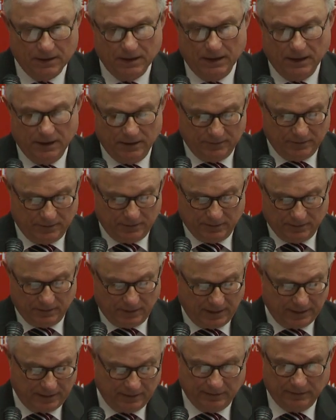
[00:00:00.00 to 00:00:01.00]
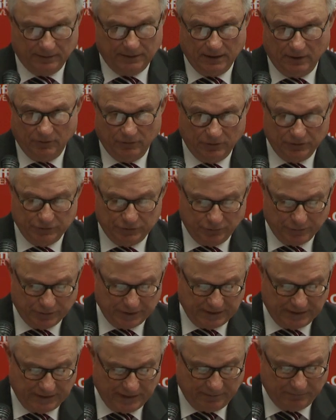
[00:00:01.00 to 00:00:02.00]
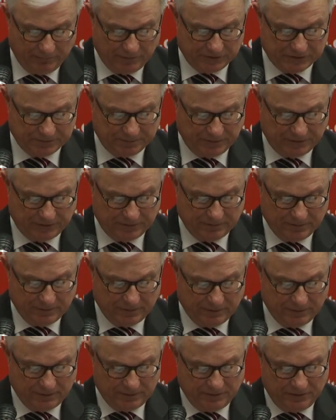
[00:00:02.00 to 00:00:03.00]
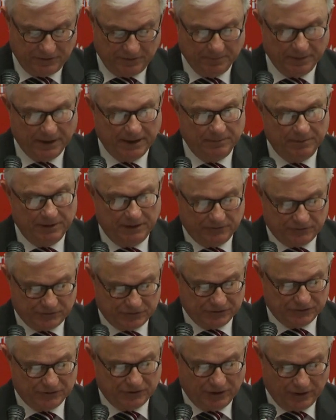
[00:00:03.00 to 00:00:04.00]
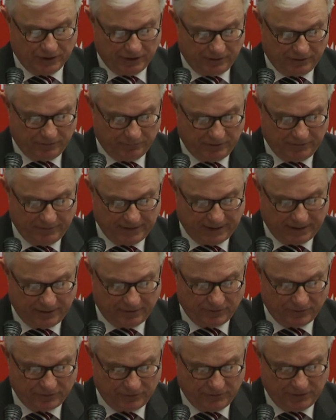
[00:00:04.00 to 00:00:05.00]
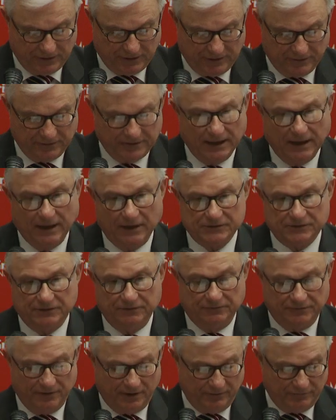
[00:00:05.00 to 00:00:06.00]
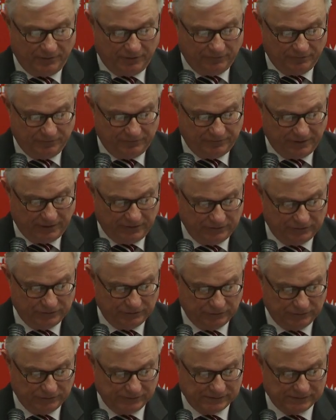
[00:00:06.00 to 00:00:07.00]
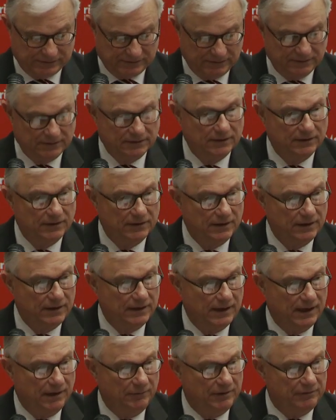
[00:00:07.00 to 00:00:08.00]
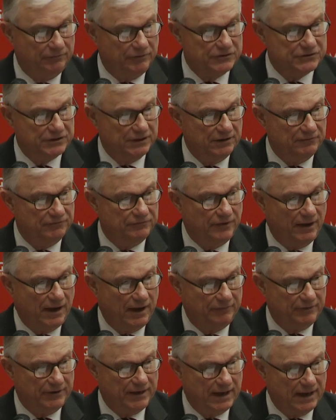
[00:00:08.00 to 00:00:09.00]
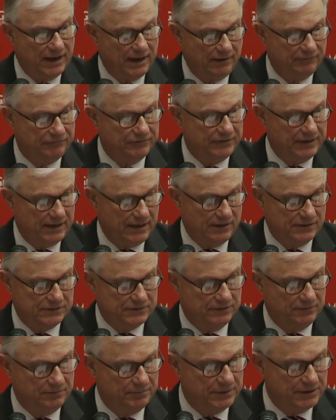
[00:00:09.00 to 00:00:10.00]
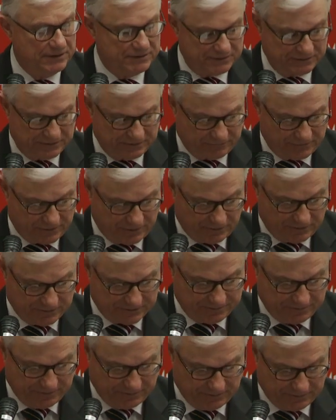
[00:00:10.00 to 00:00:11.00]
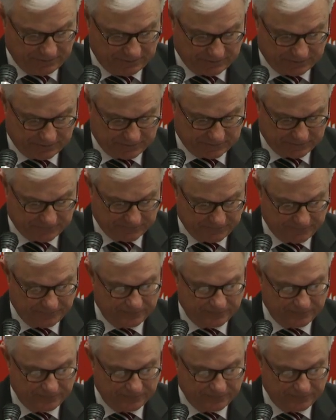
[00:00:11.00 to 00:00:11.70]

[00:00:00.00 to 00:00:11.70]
I can go on talking numbers, but you may be interested to know that we've had 13,500 phone calls and we've received 5,500 pieces of correspondence.